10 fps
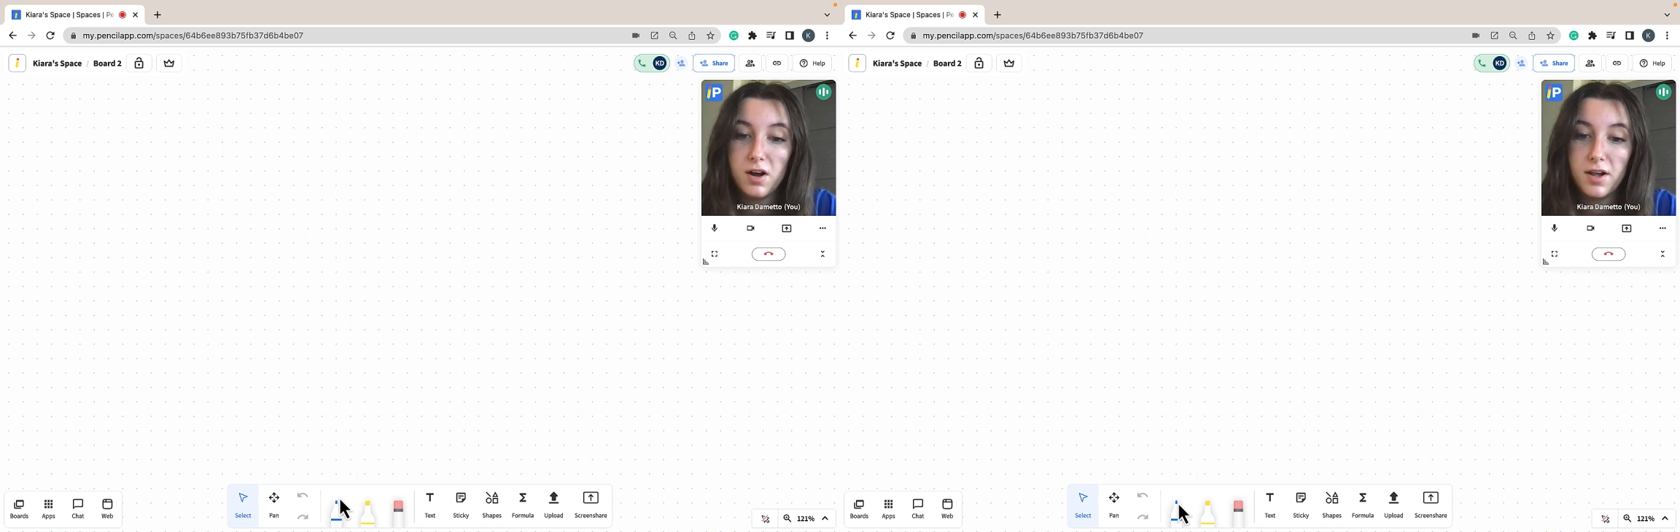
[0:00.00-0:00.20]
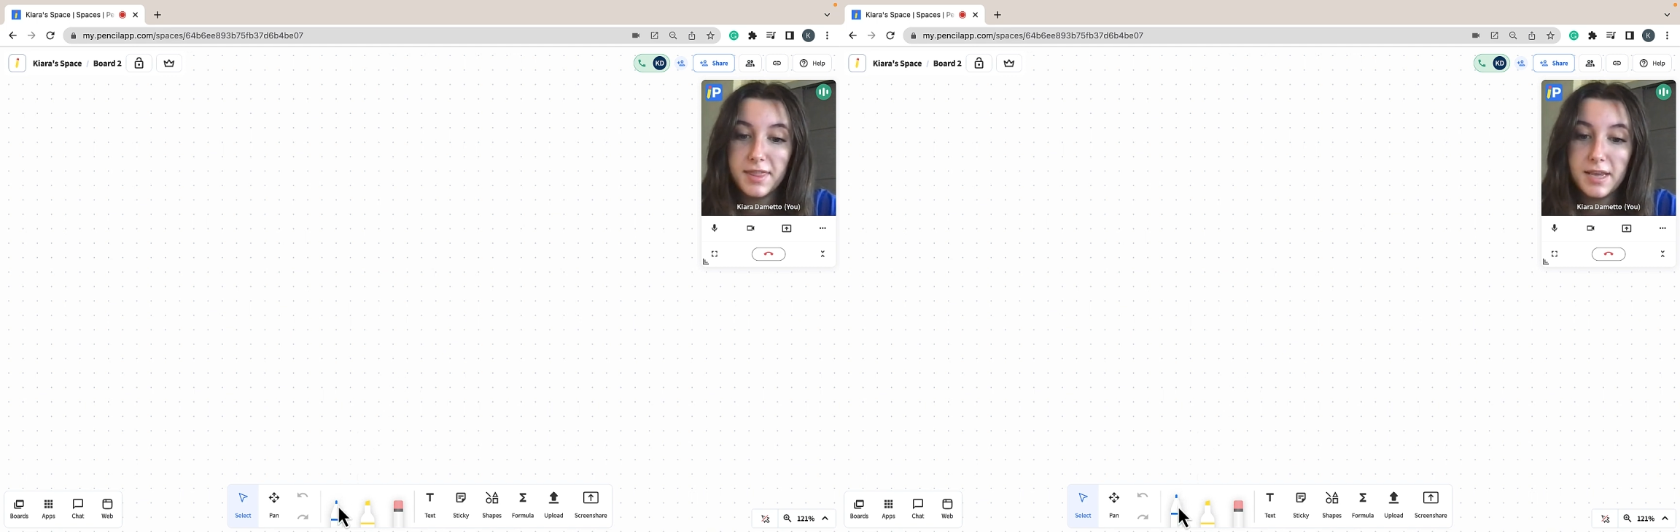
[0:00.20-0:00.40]

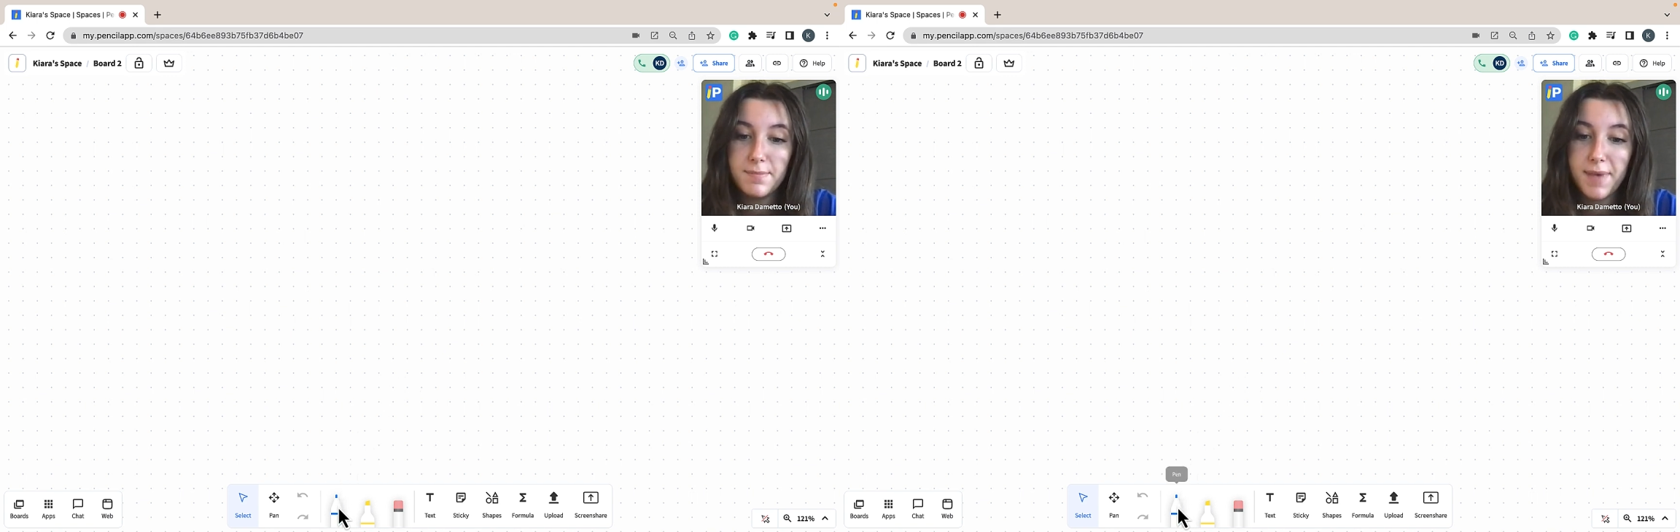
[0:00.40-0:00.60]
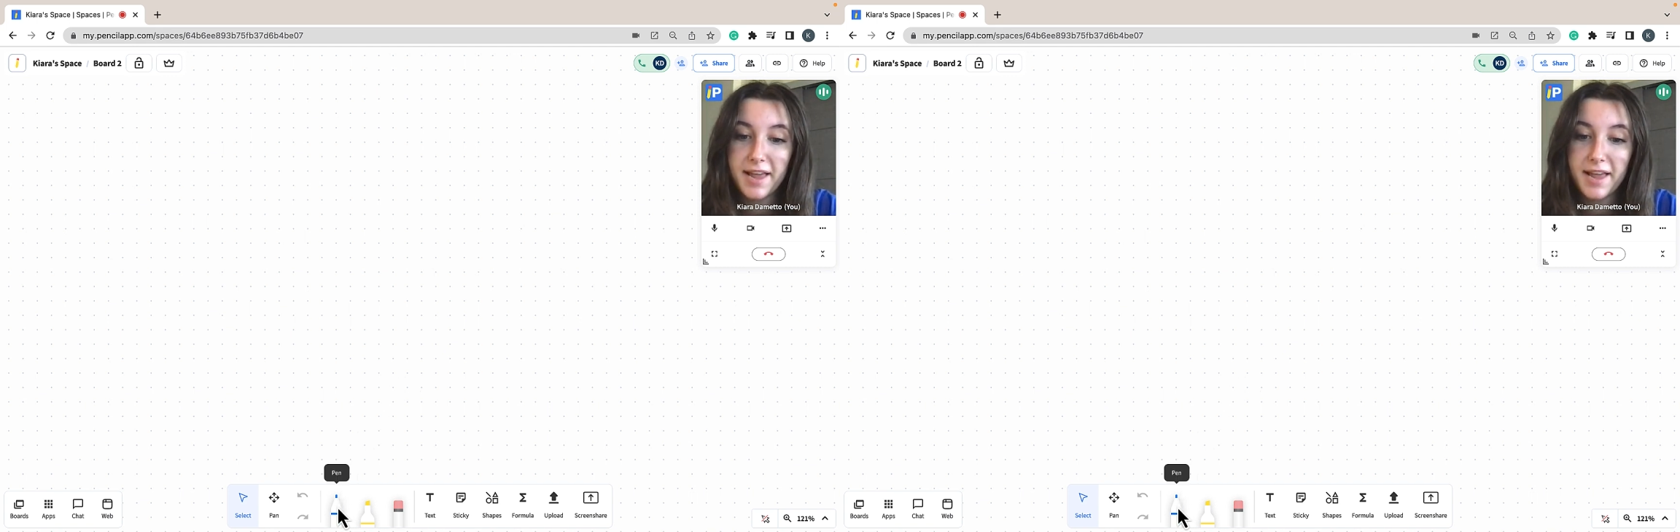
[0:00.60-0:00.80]
on the
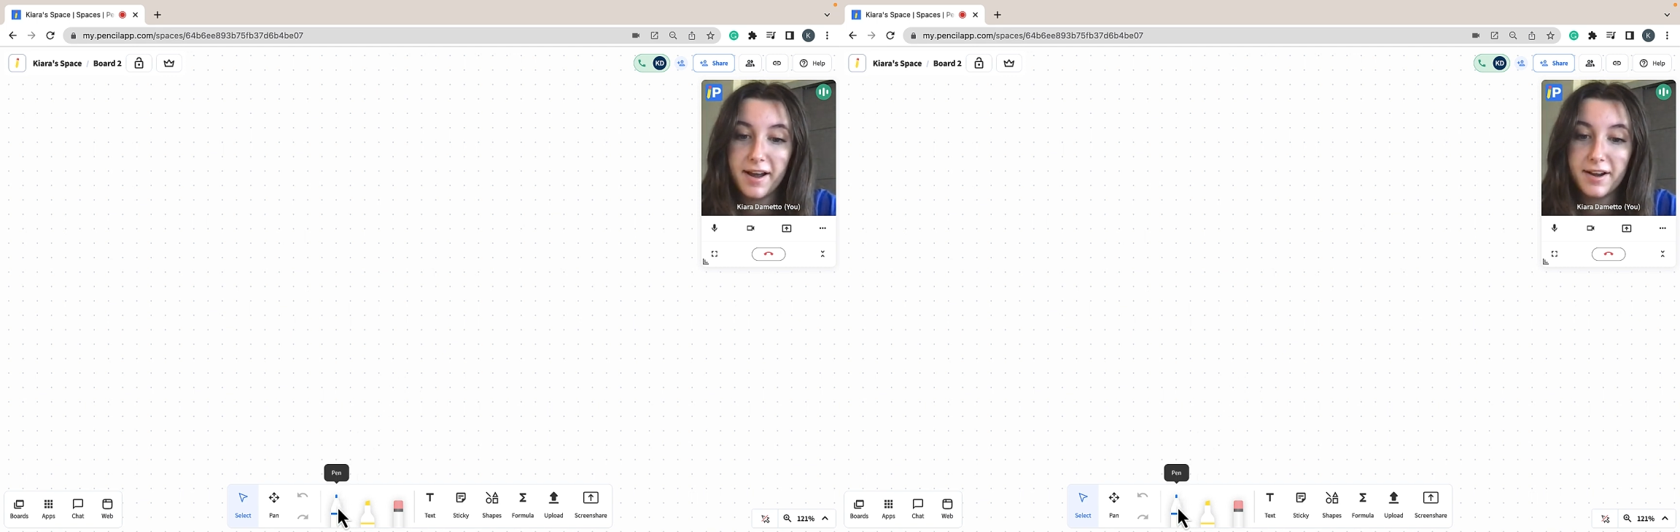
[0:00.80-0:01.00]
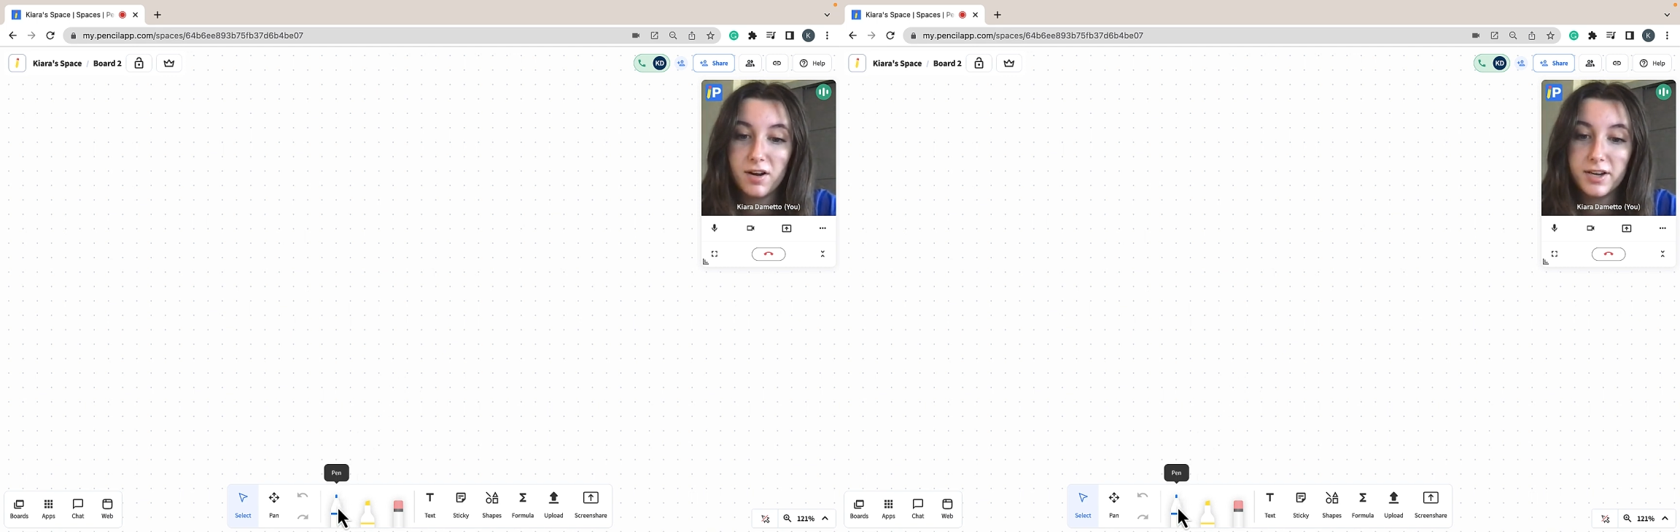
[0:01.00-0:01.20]
pen icon